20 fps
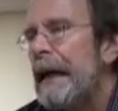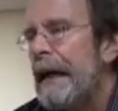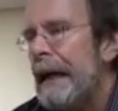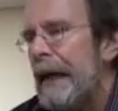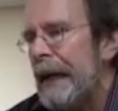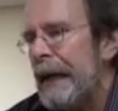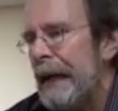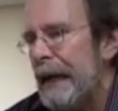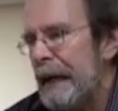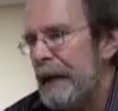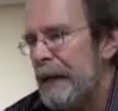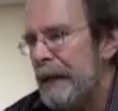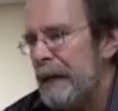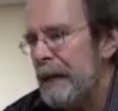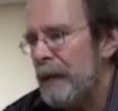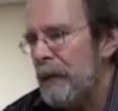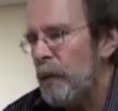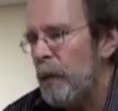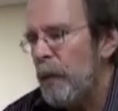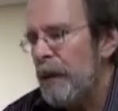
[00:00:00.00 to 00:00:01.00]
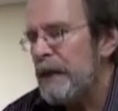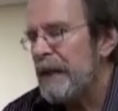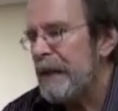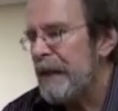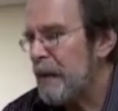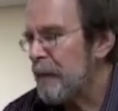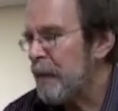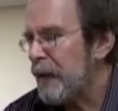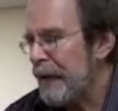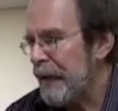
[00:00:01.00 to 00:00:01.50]
and what
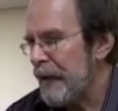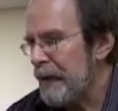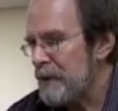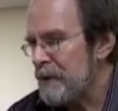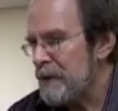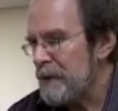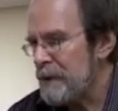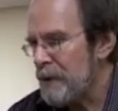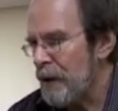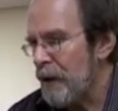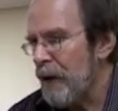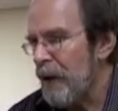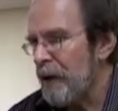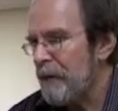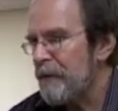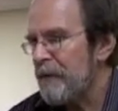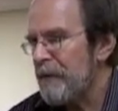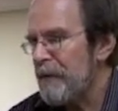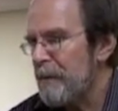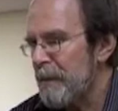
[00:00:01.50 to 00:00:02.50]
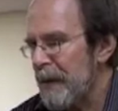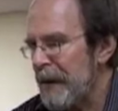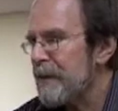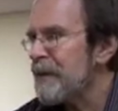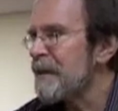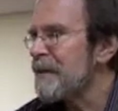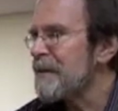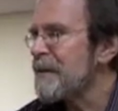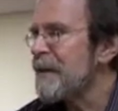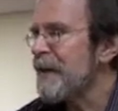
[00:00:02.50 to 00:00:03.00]
the implications are for the
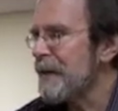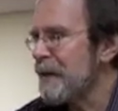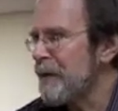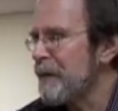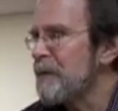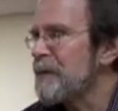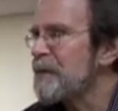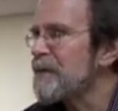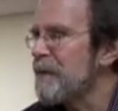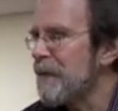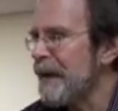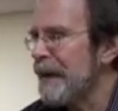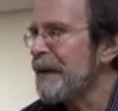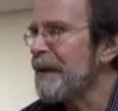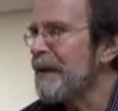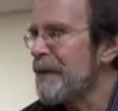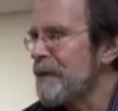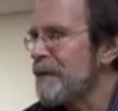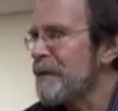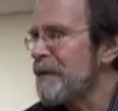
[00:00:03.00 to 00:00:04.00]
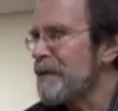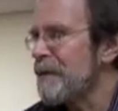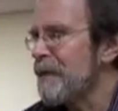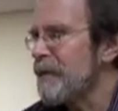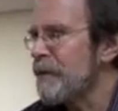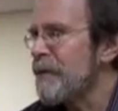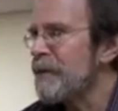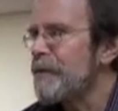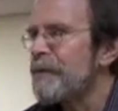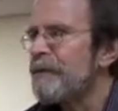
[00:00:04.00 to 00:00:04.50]
methods they use to make these
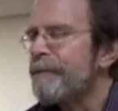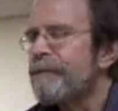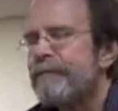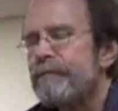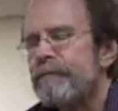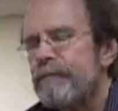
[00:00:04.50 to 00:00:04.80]
decisions.